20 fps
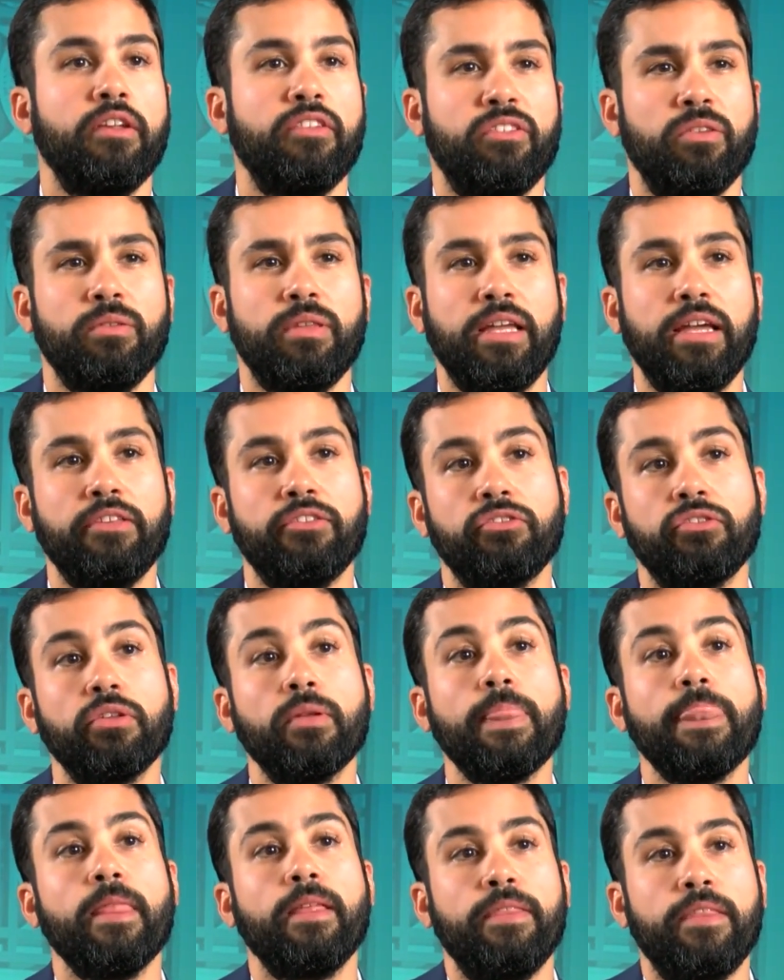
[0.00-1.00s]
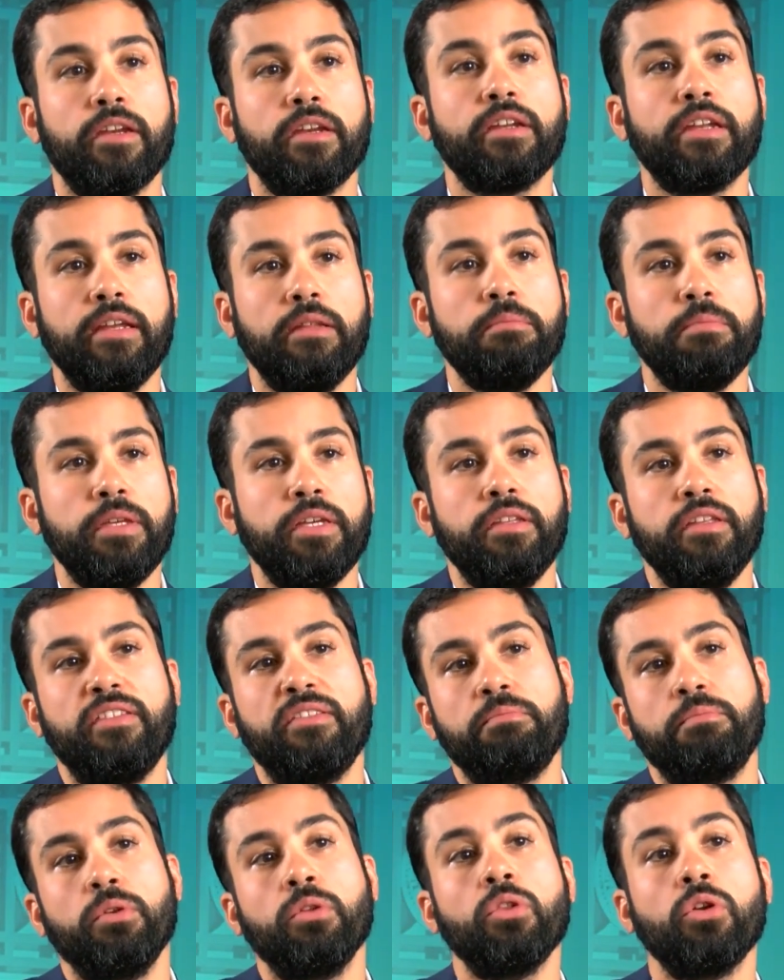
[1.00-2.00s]
So that's there can be any
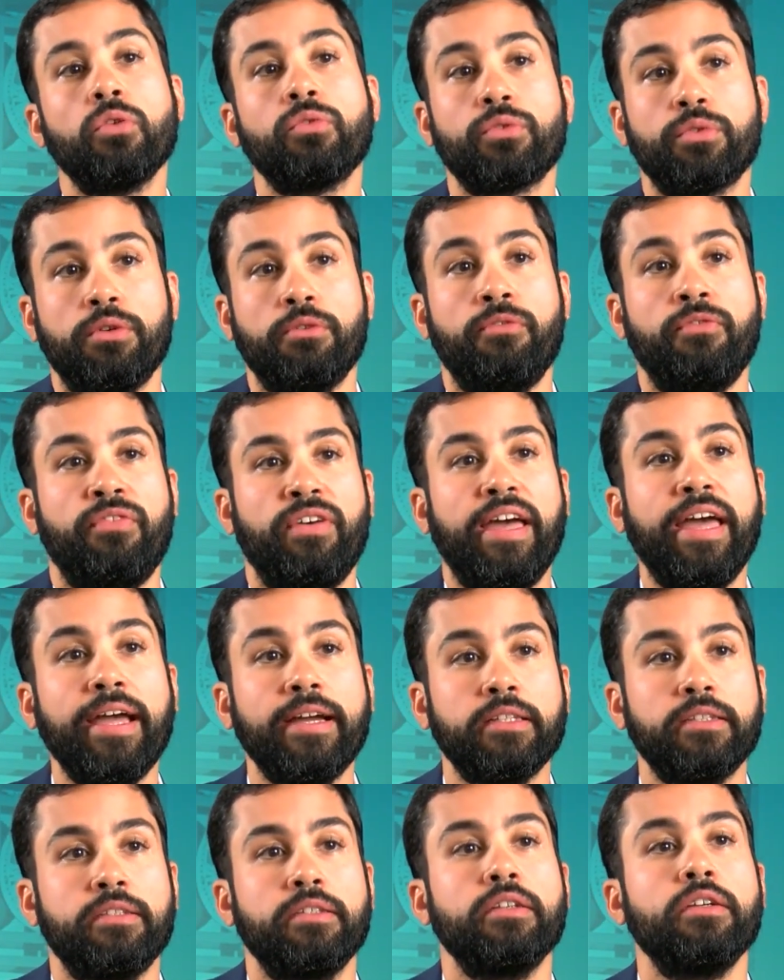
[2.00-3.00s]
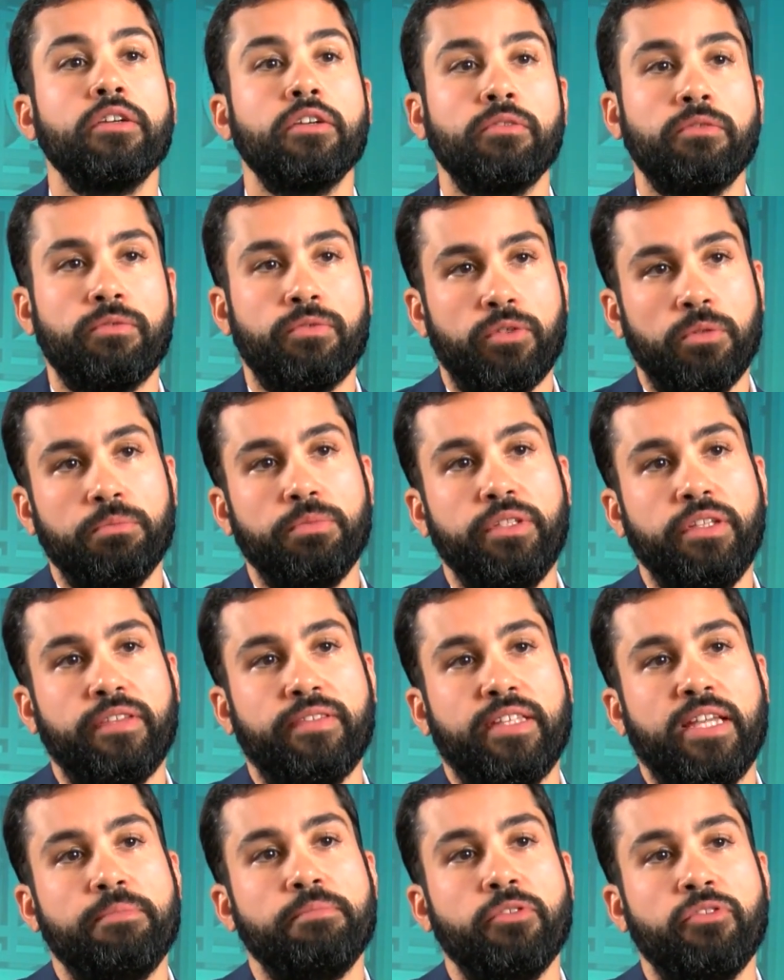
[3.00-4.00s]
spillover effect from
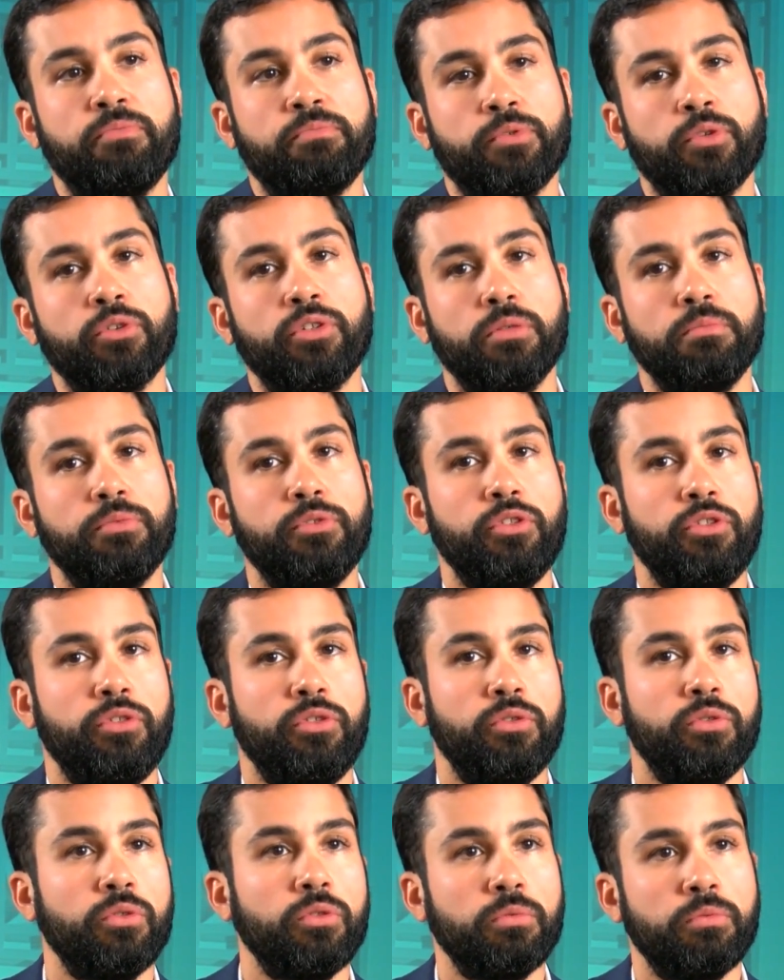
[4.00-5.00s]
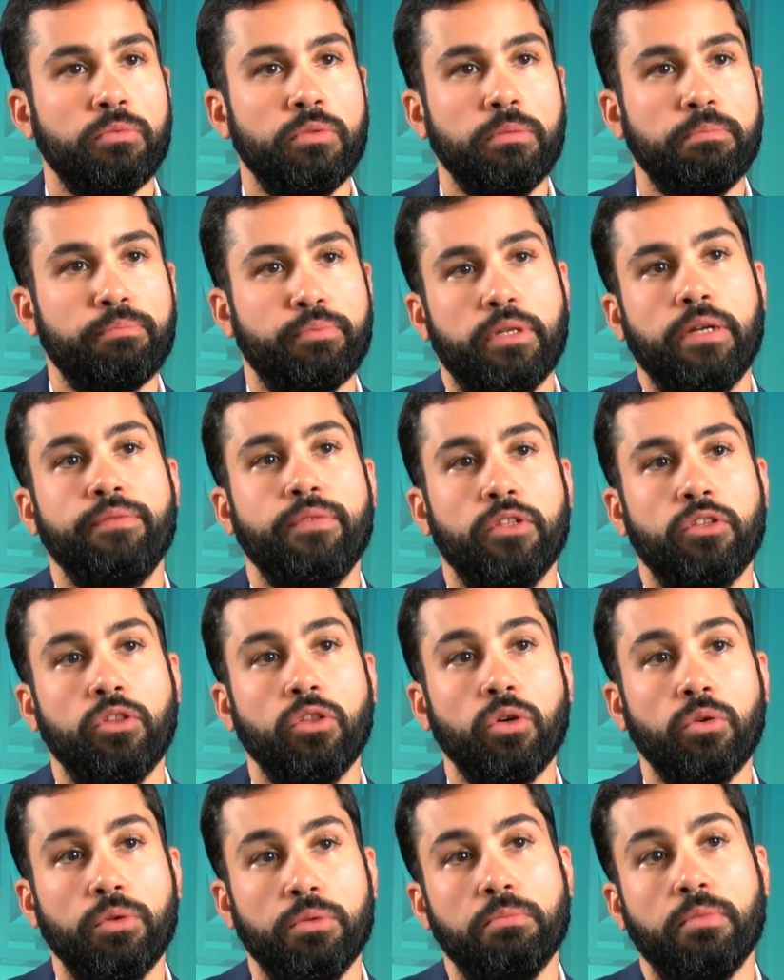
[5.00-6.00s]
this type of program to the private
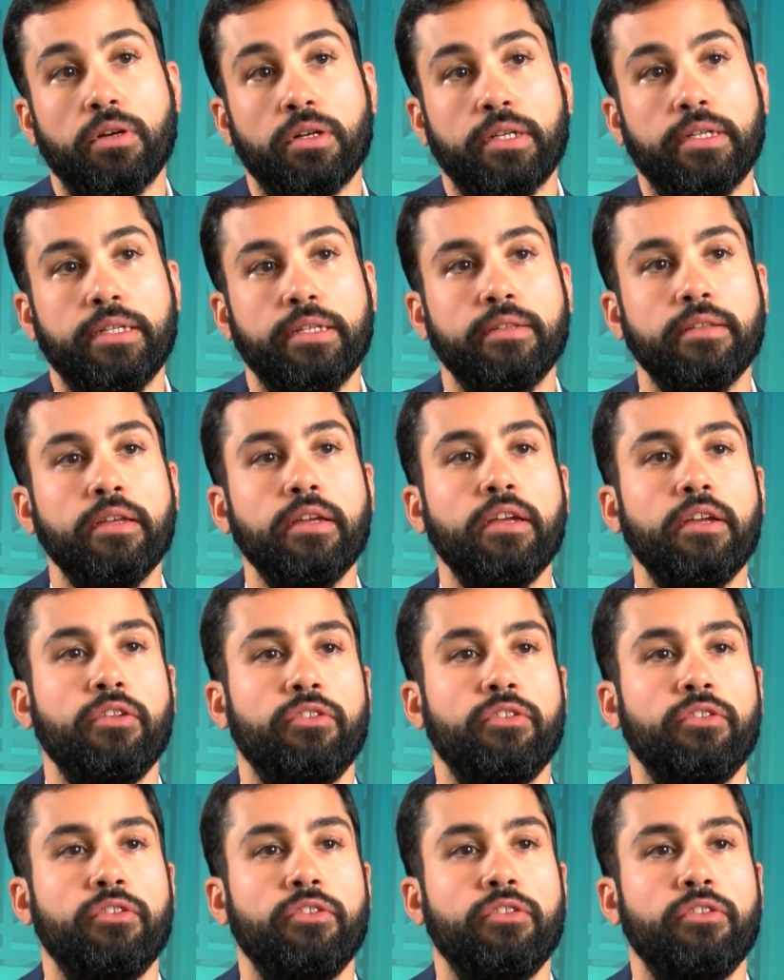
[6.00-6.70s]
loan market.